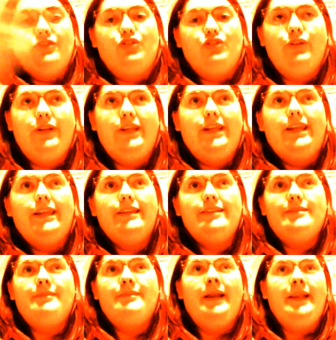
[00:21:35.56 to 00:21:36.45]
the link
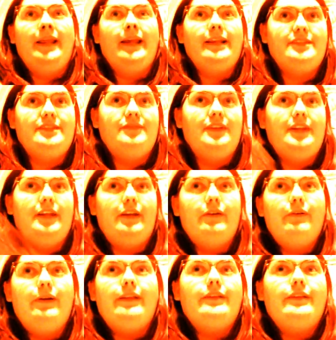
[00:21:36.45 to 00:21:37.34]
into my next
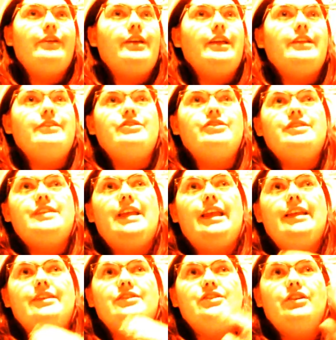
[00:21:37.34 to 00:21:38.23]
video, and you can just
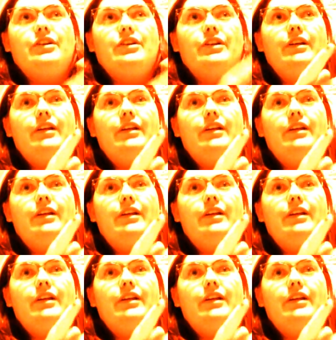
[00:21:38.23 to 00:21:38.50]
answer